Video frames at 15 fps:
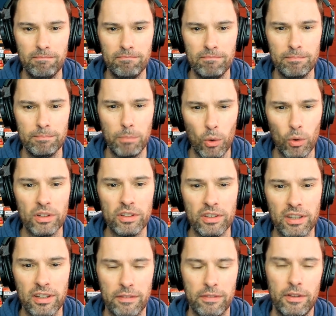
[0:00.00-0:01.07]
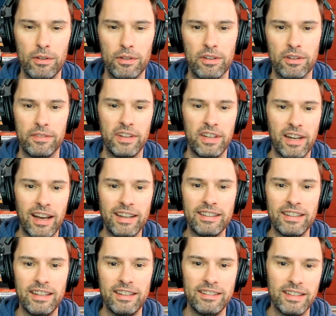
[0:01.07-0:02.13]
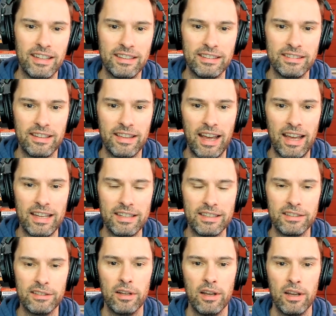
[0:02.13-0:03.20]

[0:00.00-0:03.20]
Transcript: important to the future of United, and that is